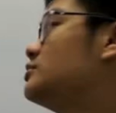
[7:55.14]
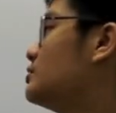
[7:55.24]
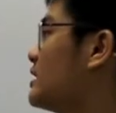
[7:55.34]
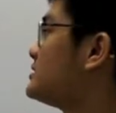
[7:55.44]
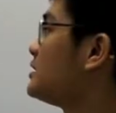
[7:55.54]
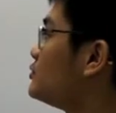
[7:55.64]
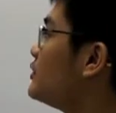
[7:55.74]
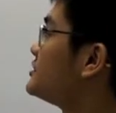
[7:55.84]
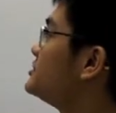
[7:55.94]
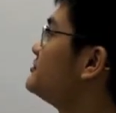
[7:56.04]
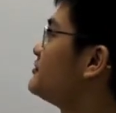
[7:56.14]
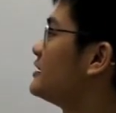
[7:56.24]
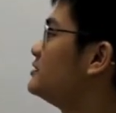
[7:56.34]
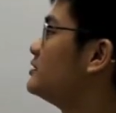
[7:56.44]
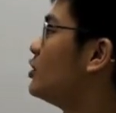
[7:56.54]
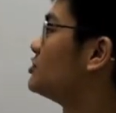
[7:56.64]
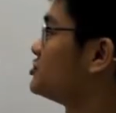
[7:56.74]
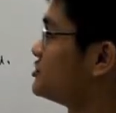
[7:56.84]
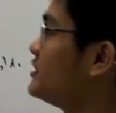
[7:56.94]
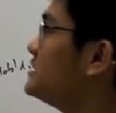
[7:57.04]
So guys, how do we actually find the
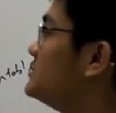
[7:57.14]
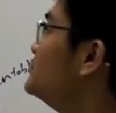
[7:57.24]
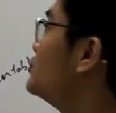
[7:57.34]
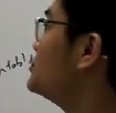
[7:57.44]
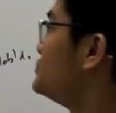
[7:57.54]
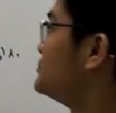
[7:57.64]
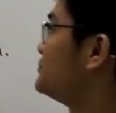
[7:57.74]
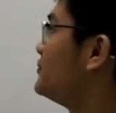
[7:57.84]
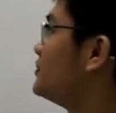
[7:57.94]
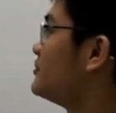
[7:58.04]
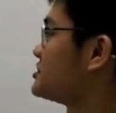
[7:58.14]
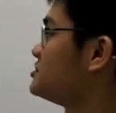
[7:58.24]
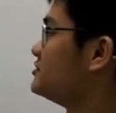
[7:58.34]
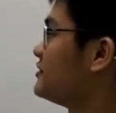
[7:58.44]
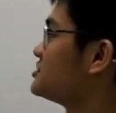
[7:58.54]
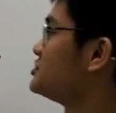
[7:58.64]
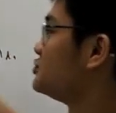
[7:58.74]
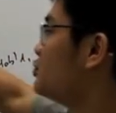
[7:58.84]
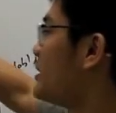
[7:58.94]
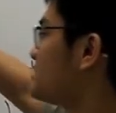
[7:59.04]
horizontal asymptotes for the rational function
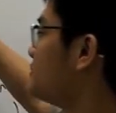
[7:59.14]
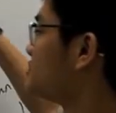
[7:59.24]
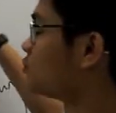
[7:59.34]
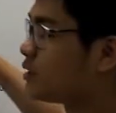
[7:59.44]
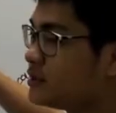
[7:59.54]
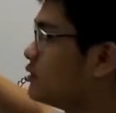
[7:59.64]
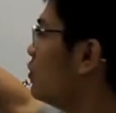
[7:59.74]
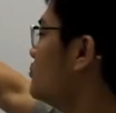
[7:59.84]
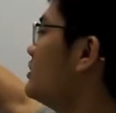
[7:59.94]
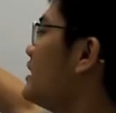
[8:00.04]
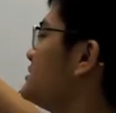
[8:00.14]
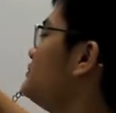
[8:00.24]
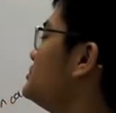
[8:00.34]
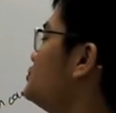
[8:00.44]
2x plus 1 over x plus